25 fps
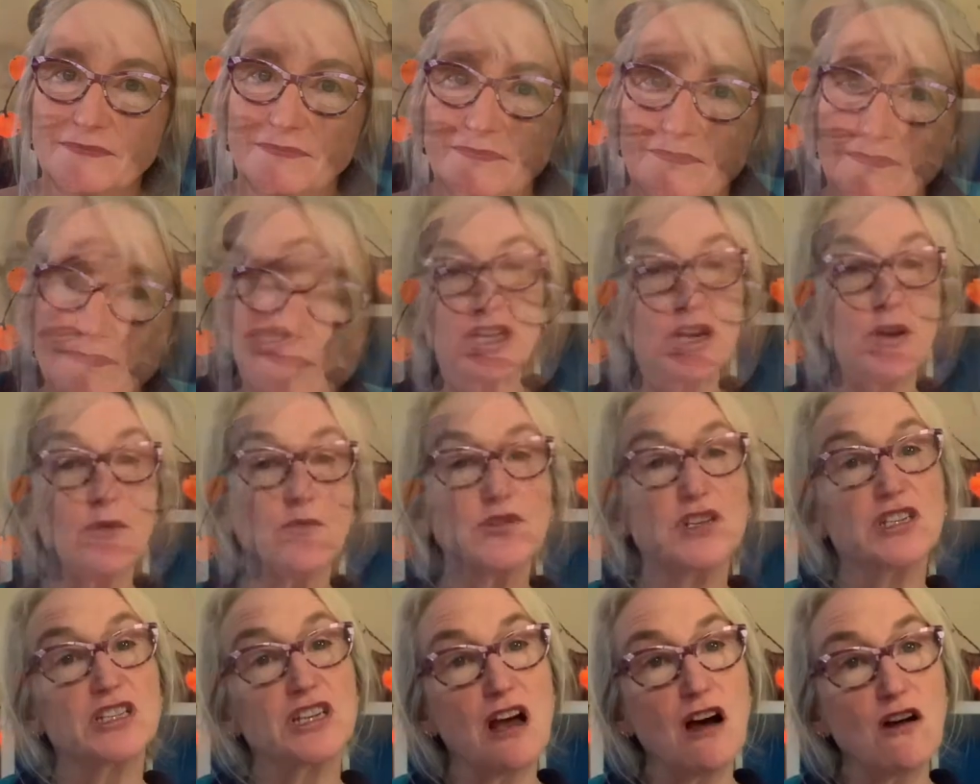So to
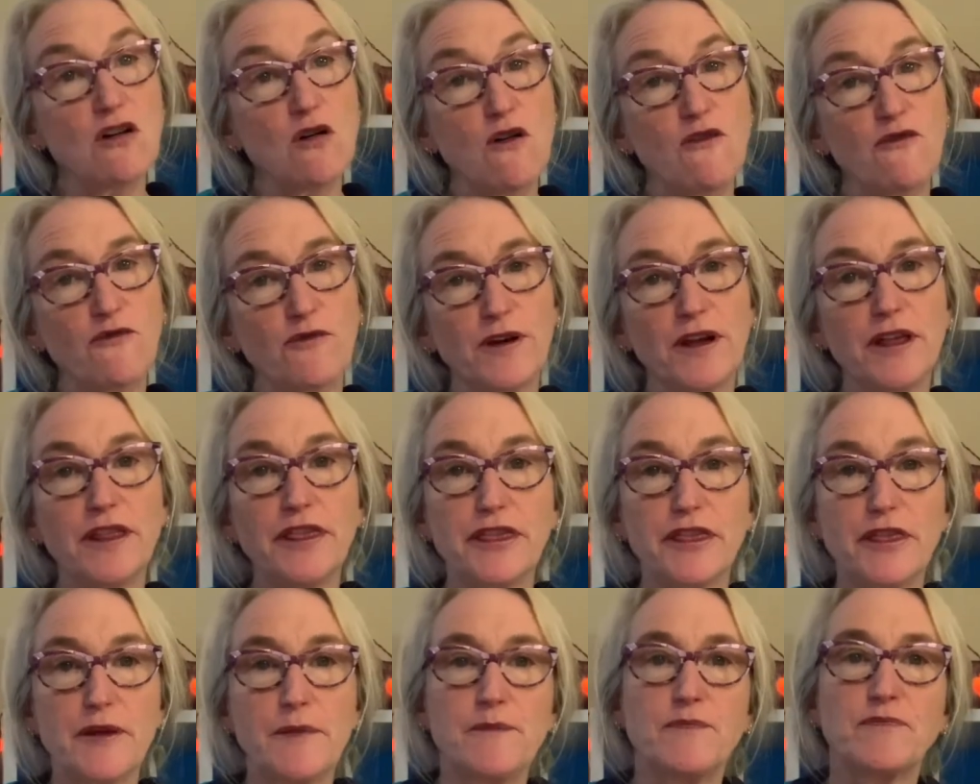start off
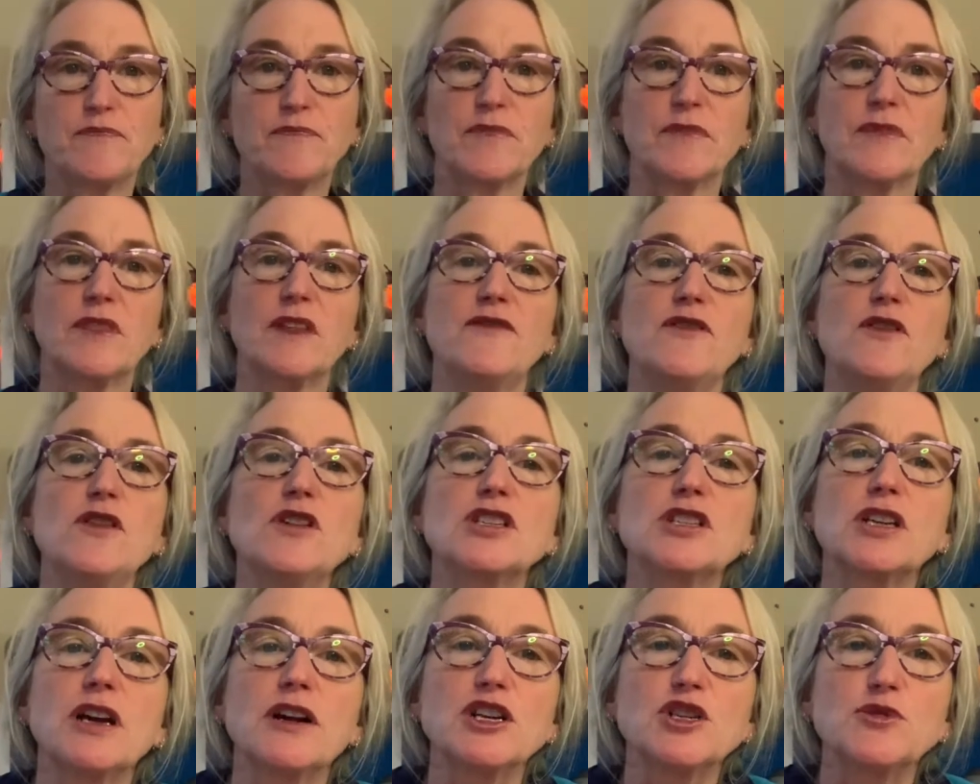with, the first
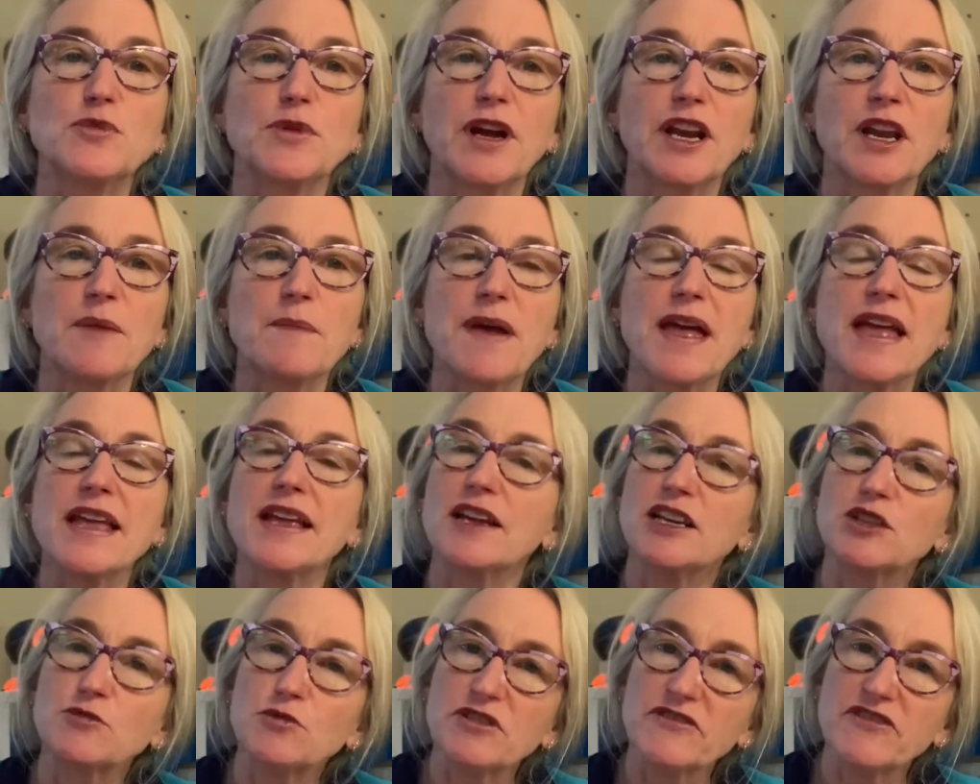ghost we're going to make
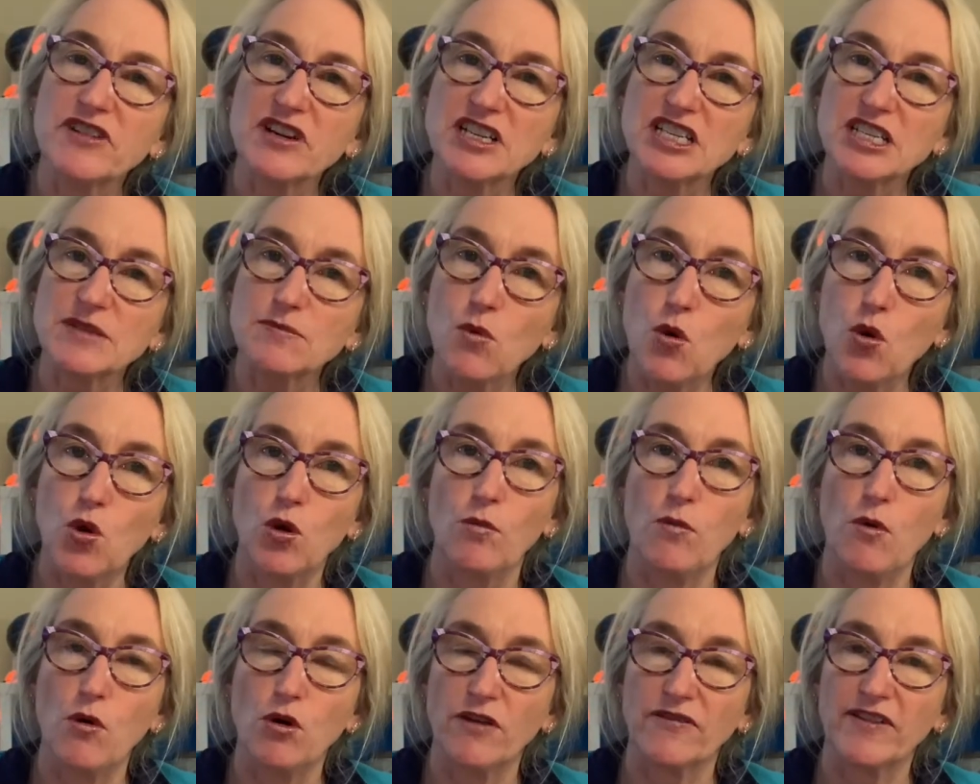is with a very small
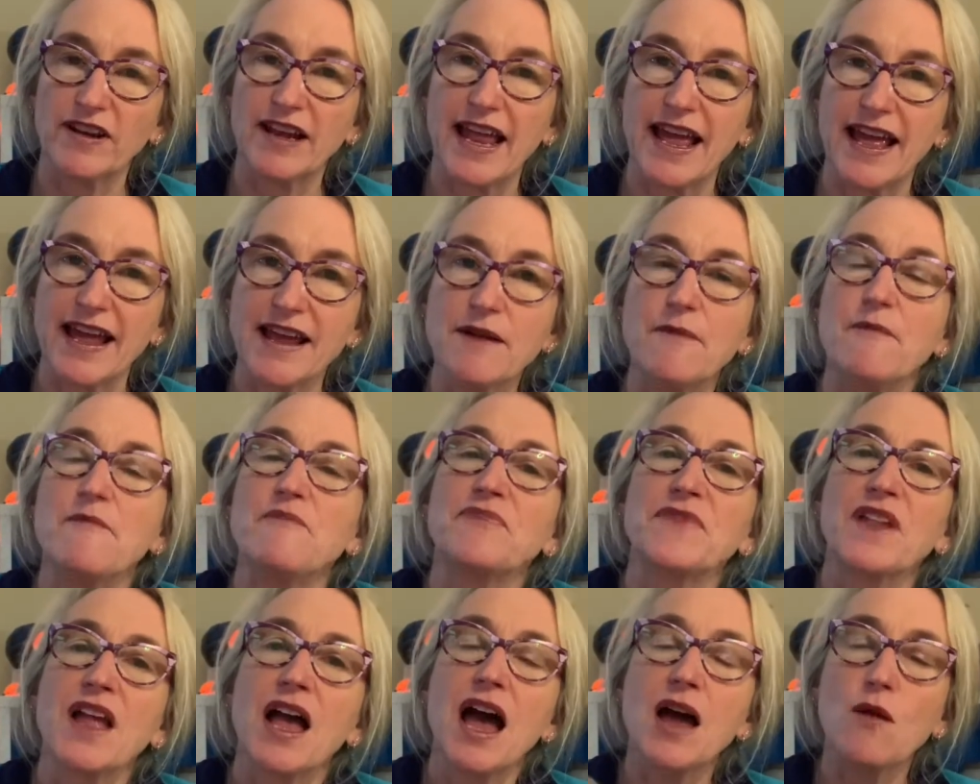ball of clay,
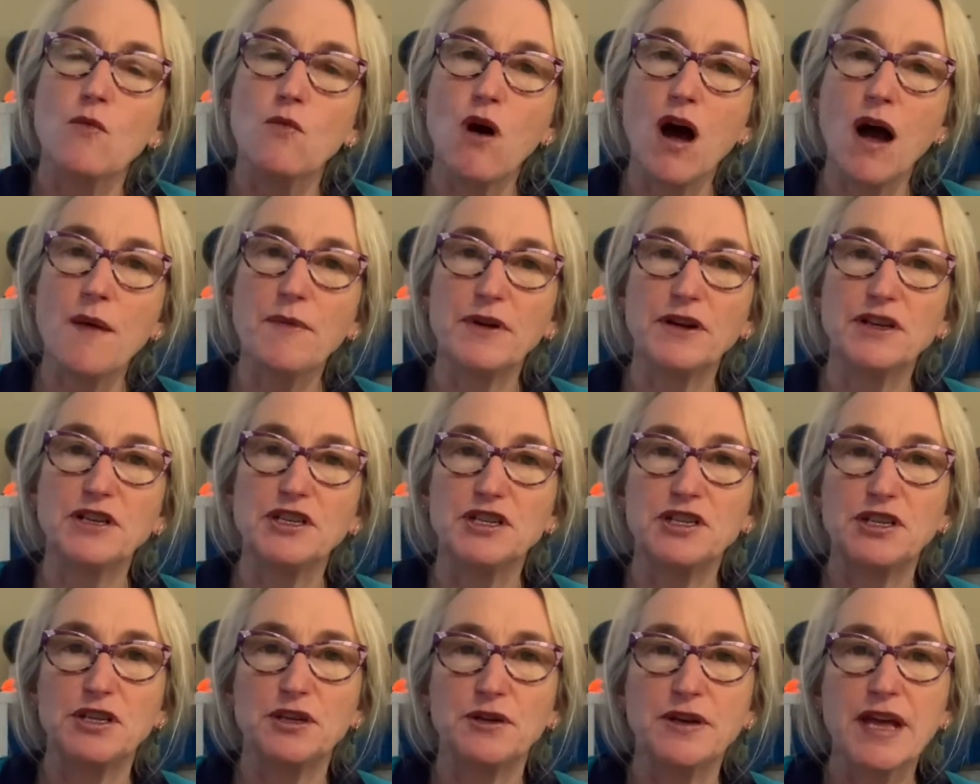and what I'm going to
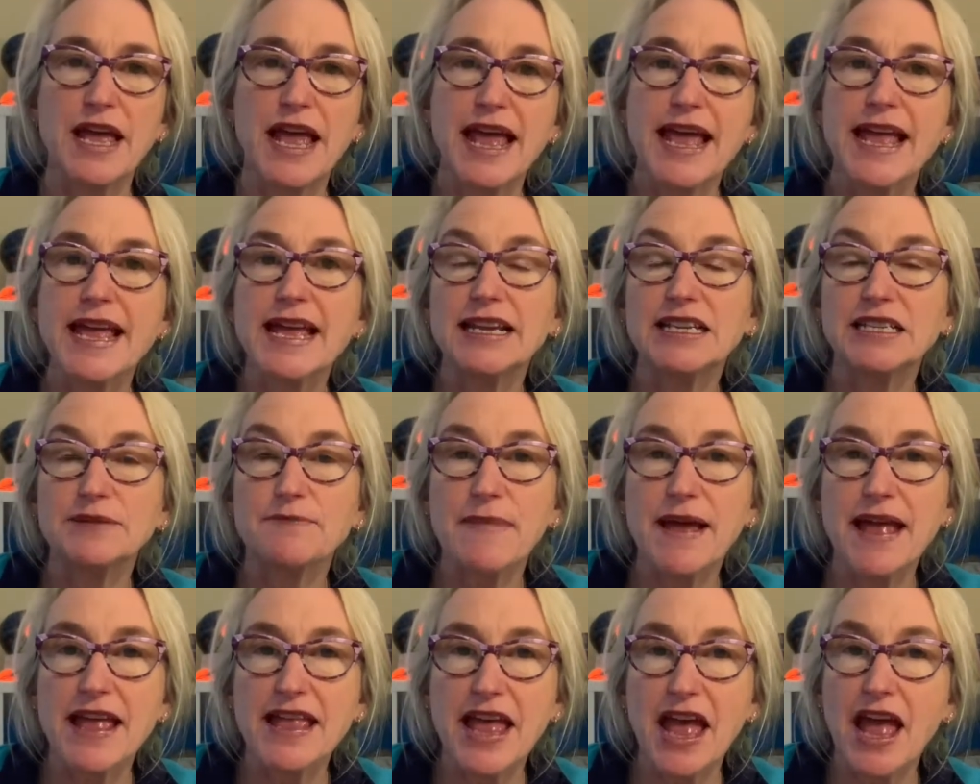do is
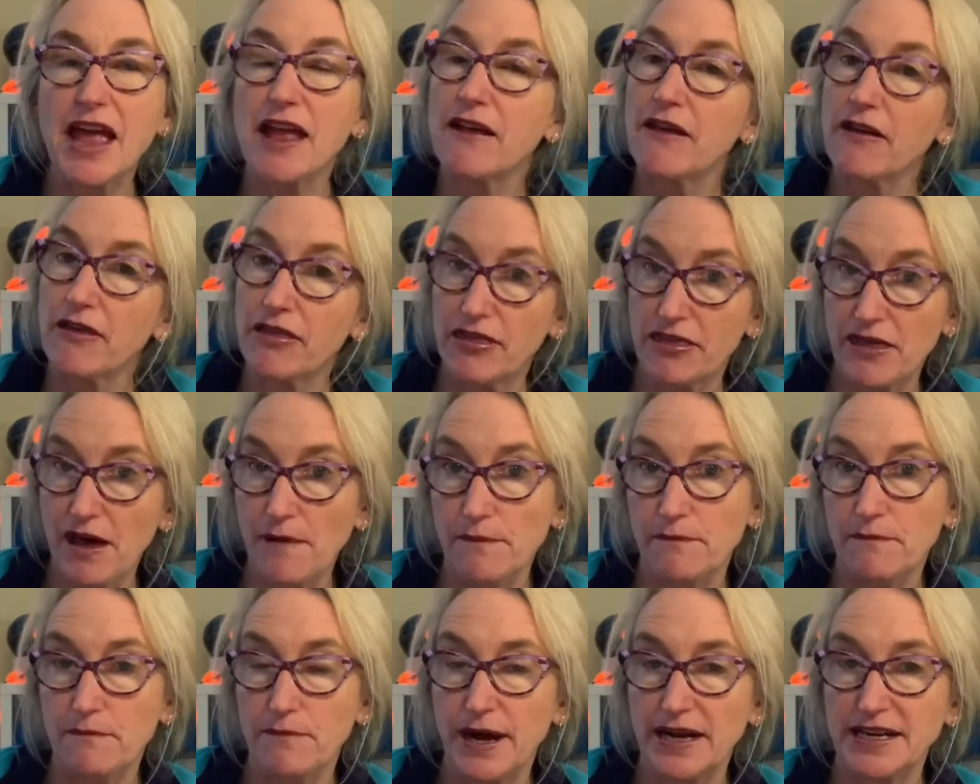make a thumb
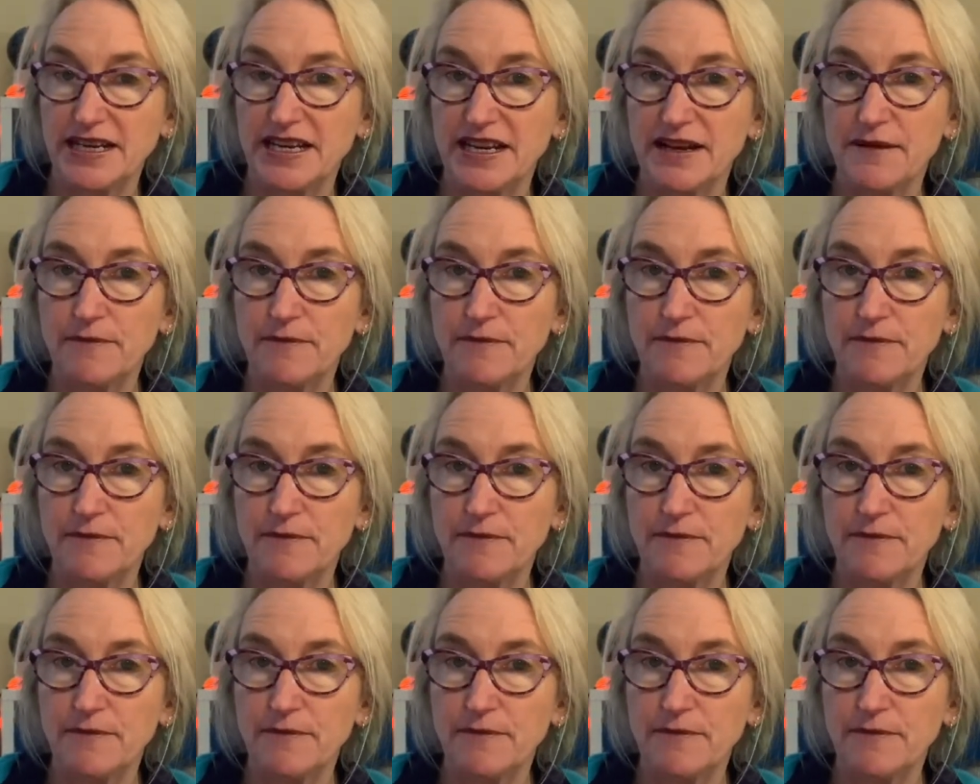buddy.